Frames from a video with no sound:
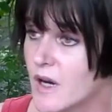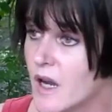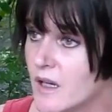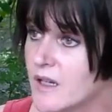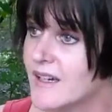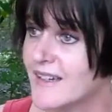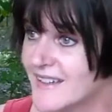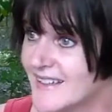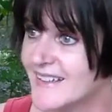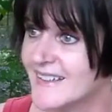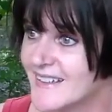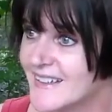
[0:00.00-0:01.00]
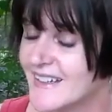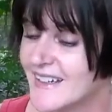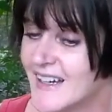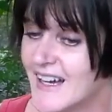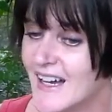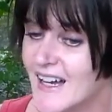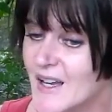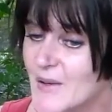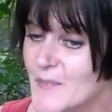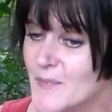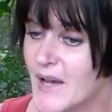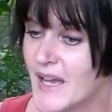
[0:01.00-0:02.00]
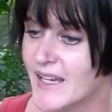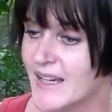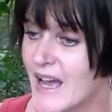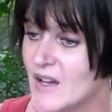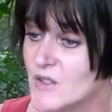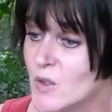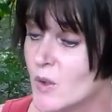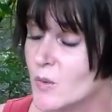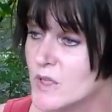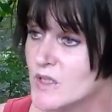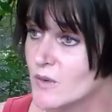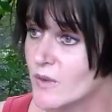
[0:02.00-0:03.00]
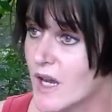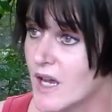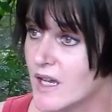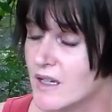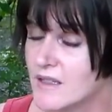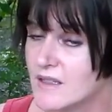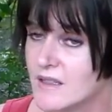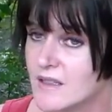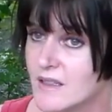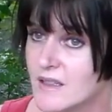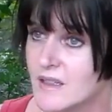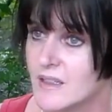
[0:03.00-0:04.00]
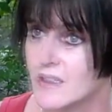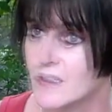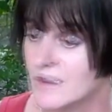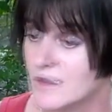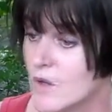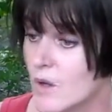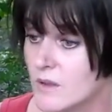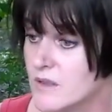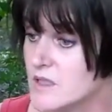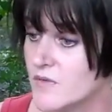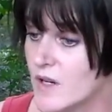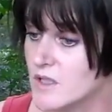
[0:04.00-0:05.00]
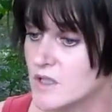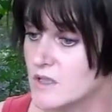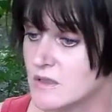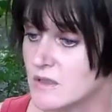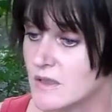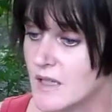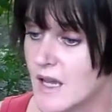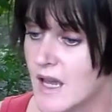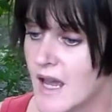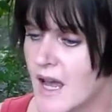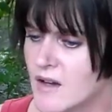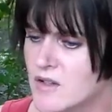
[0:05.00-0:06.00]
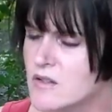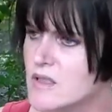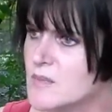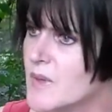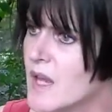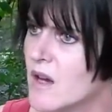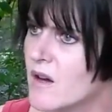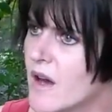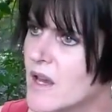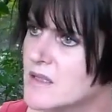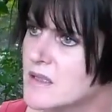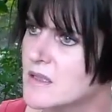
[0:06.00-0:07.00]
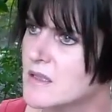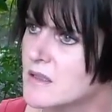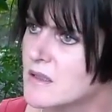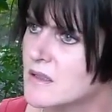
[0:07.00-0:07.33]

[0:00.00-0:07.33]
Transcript: a wreck. My household was a wreck. It was total dysfunction. How do you explain crazy?